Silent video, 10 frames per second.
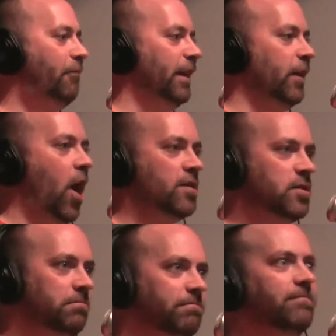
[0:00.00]
Feeling
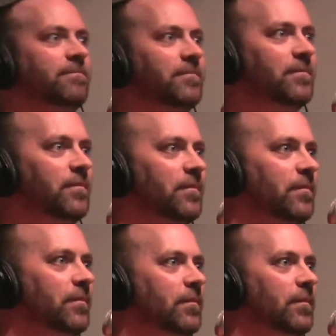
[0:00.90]
awesome. I'm glad we
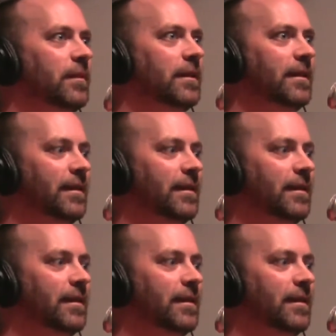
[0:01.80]
can help.